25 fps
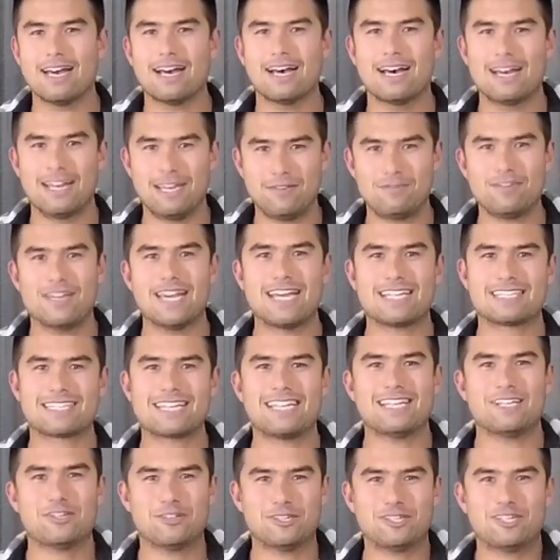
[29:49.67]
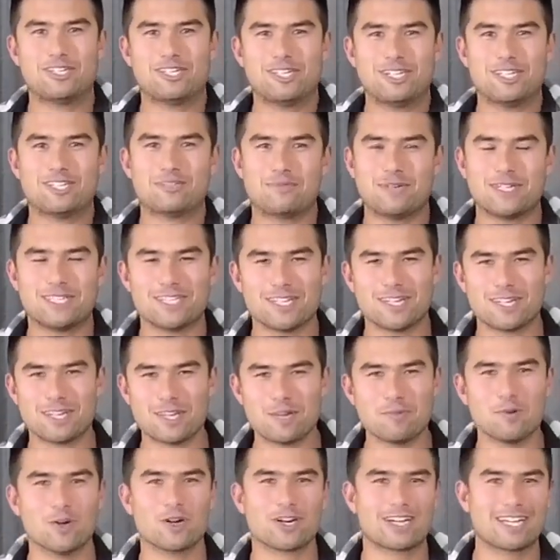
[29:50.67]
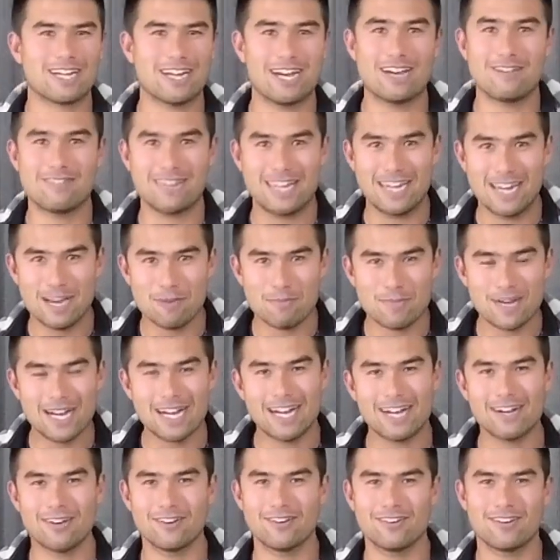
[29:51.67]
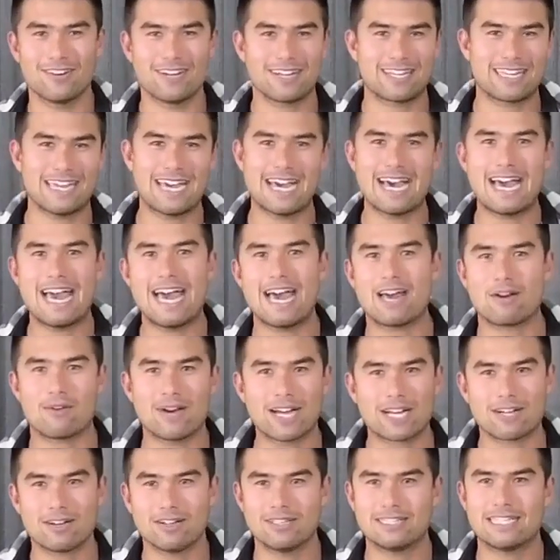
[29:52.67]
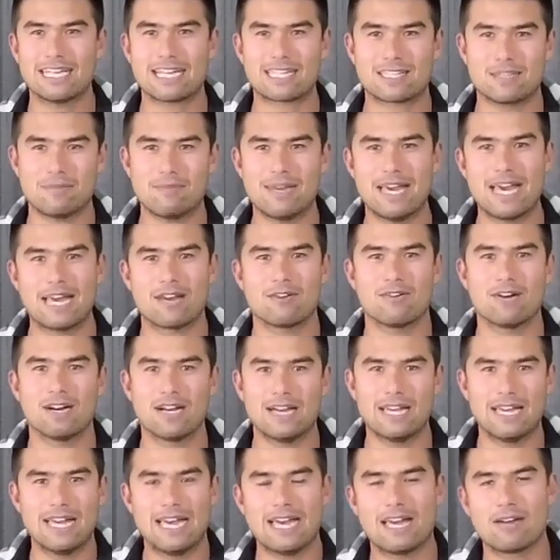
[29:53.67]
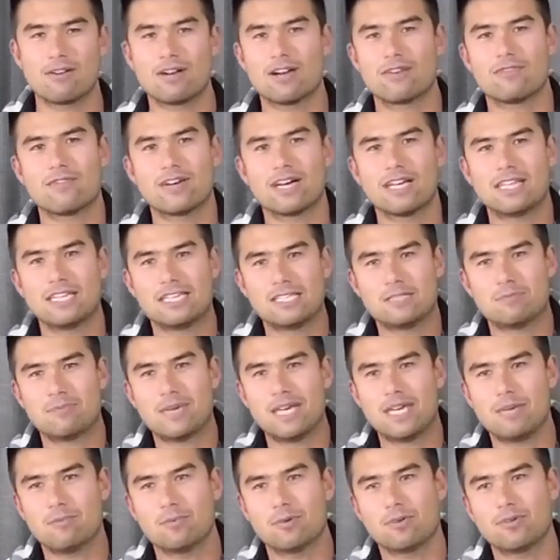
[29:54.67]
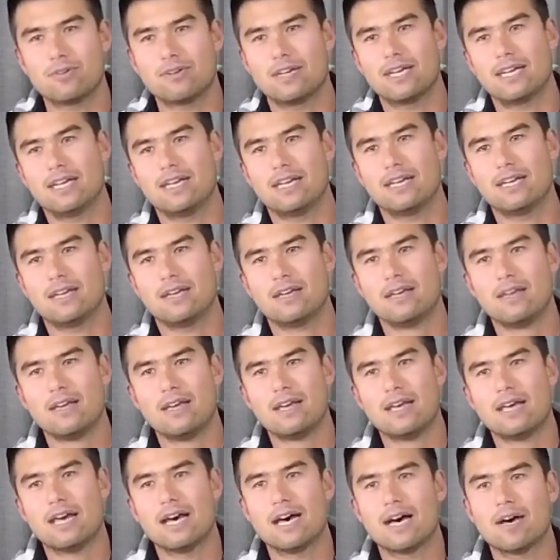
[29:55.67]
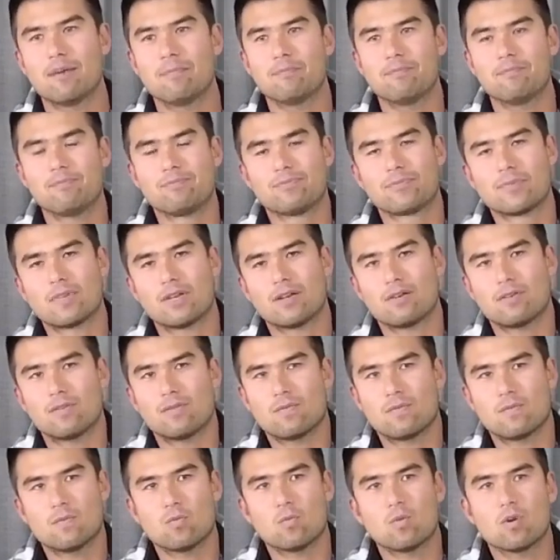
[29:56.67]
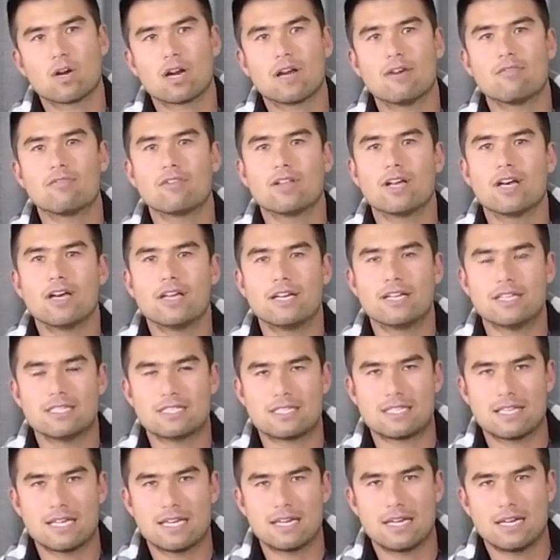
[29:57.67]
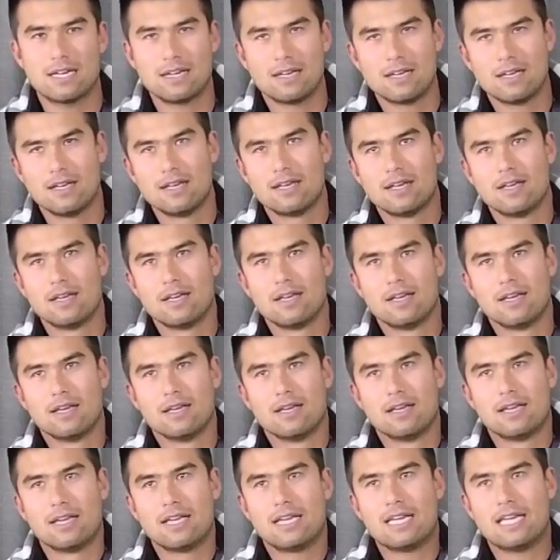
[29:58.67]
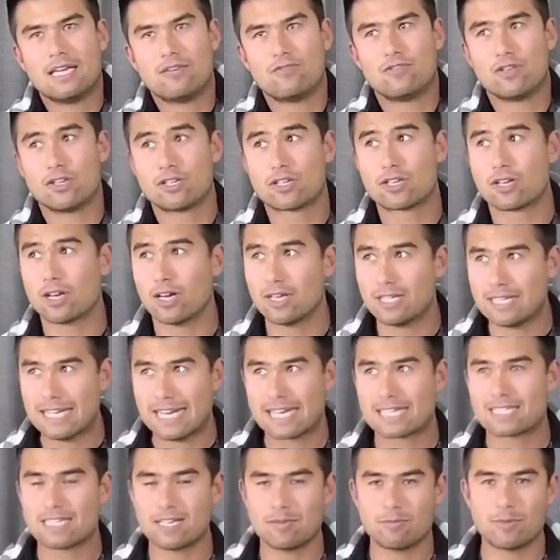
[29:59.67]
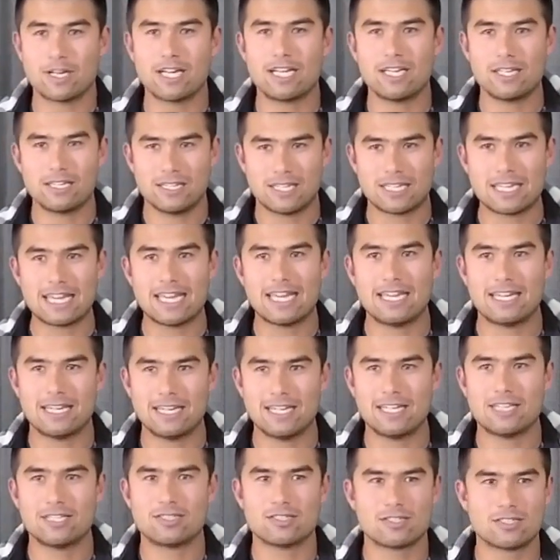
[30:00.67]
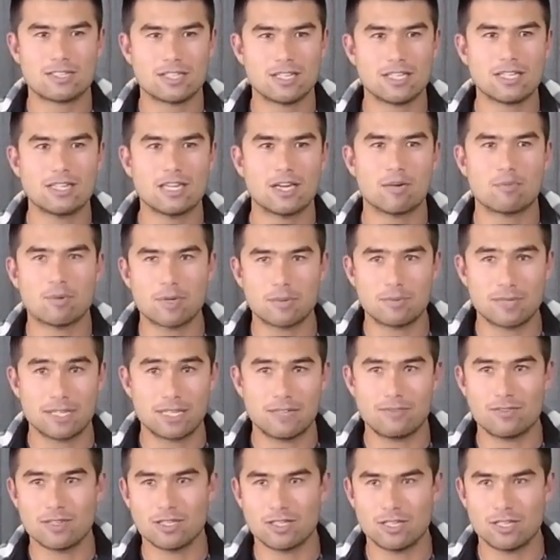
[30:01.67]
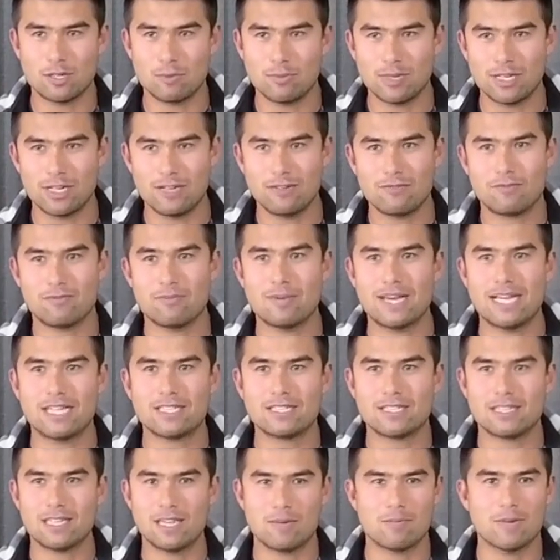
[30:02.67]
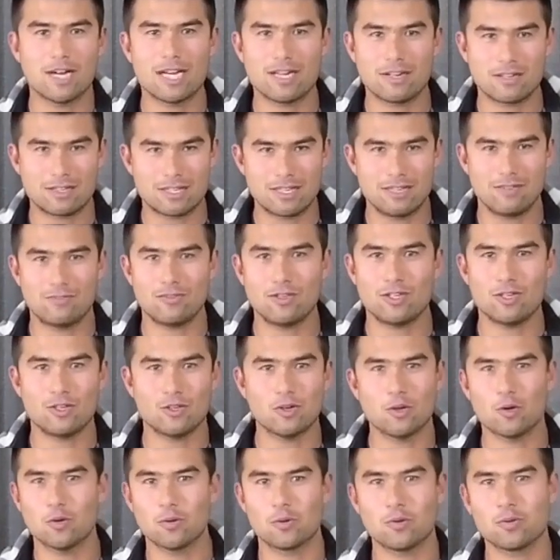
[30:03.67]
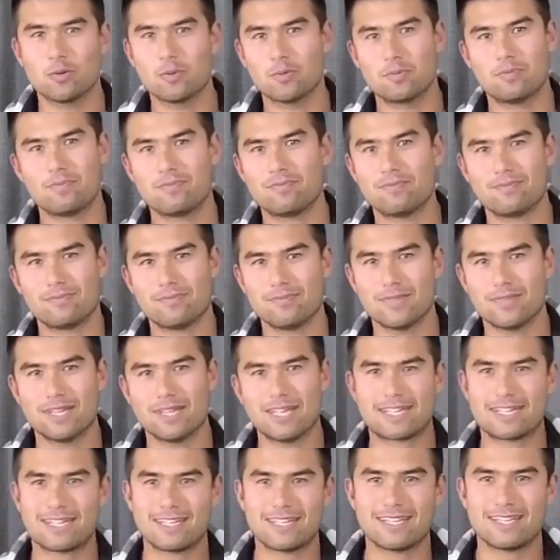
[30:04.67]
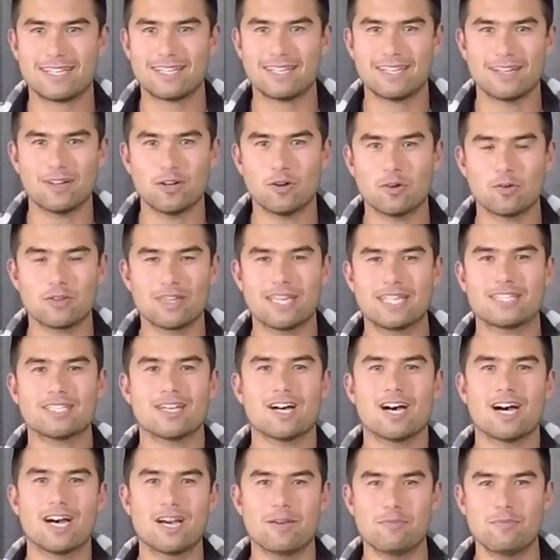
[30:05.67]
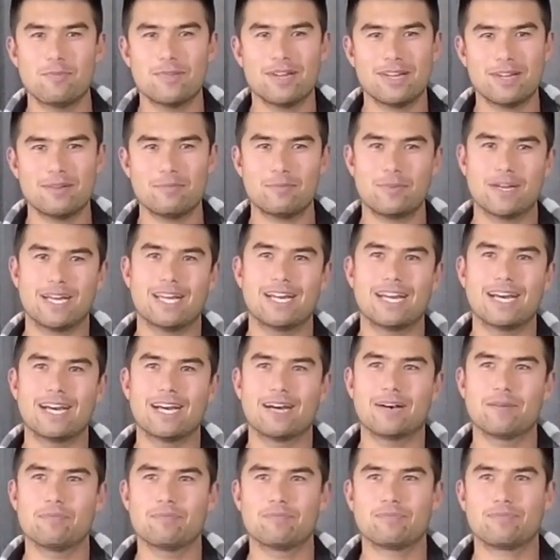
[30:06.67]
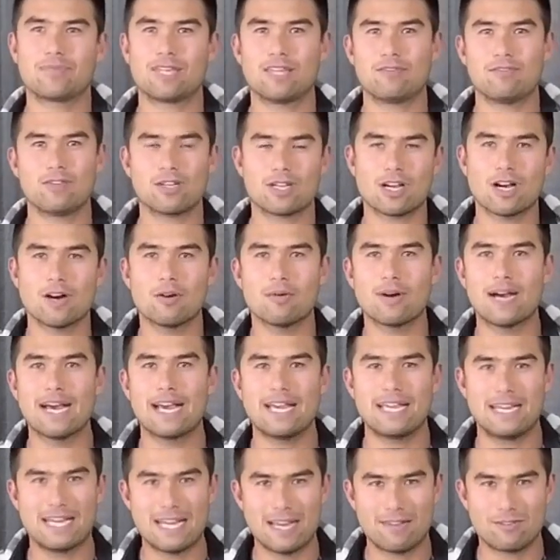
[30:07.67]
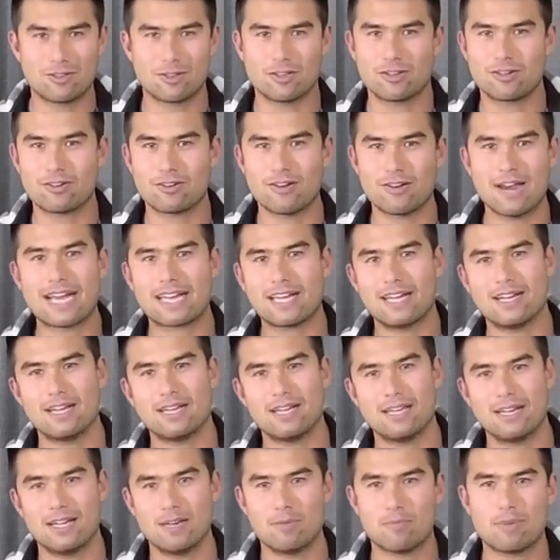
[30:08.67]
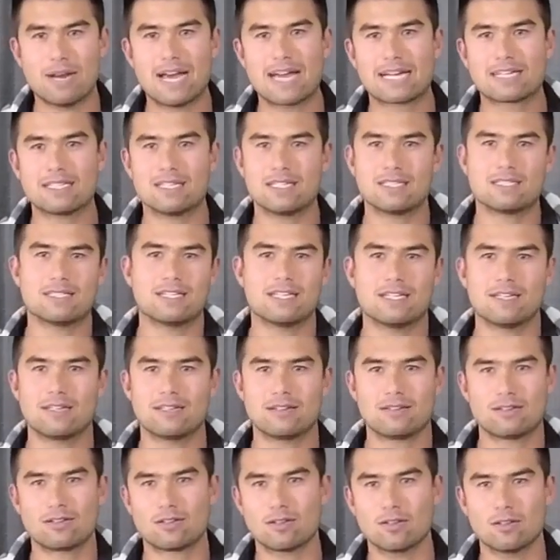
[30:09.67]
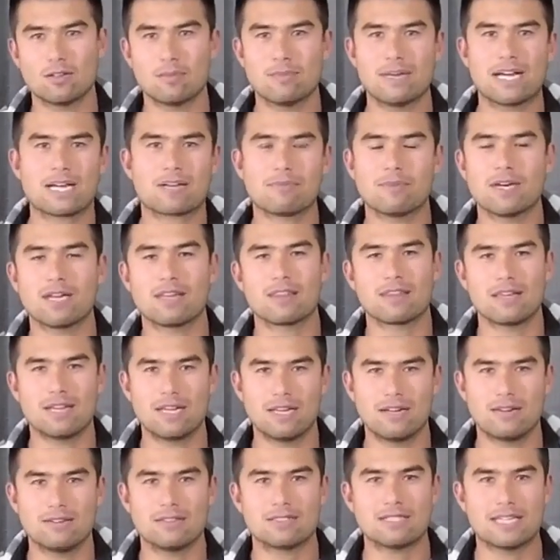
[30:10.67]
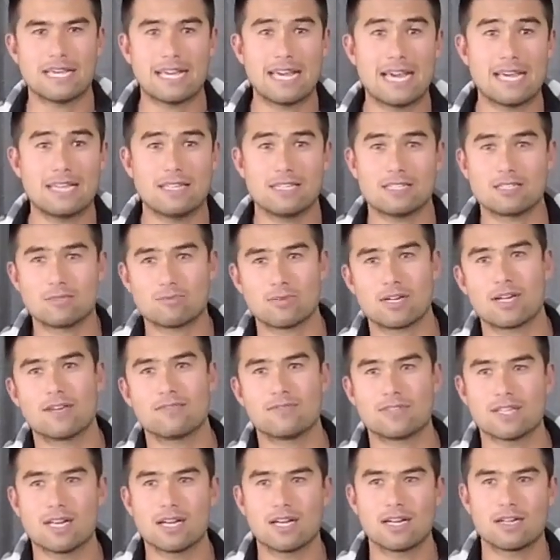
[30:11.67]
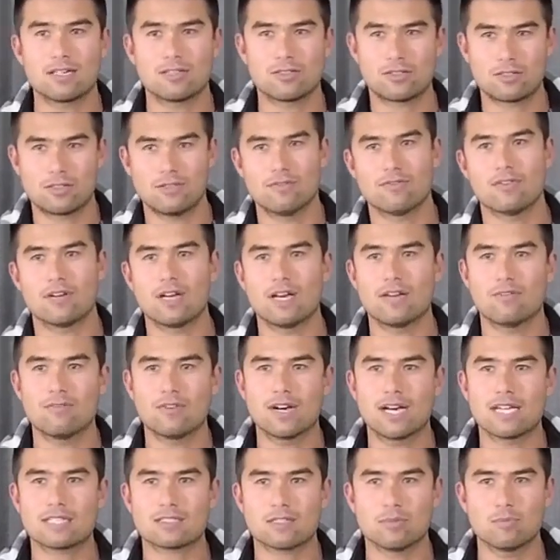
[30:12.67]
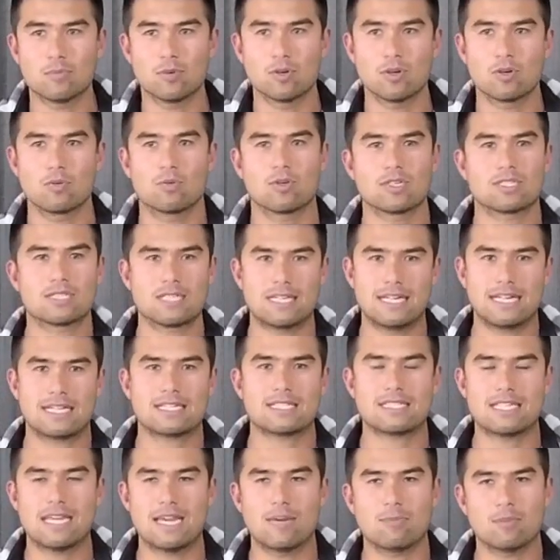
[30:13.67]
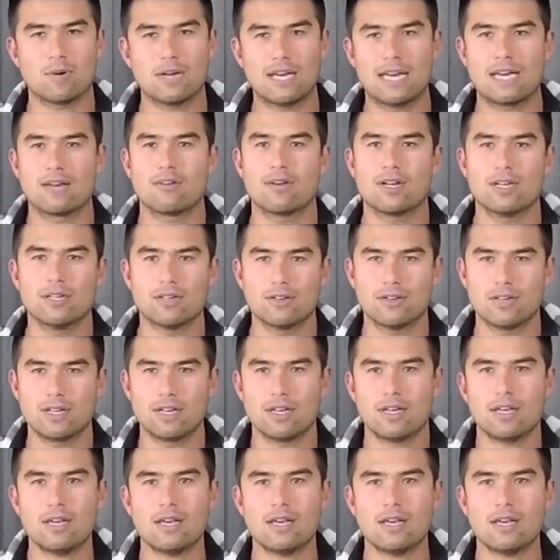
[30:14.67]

If yes, can you introduce me to them, or can I have their number, or how do I contact them? How do I find these people? And what I've learned is that if you contact somebody and you're keen and interested, they'll probably give you a bit of information. They might not give you all their time, but if you go away and have a good crack at it and practice, then call them back a month later and say, hey, this is what I've done. I took your advice on board. What's the next step, or how do I do it?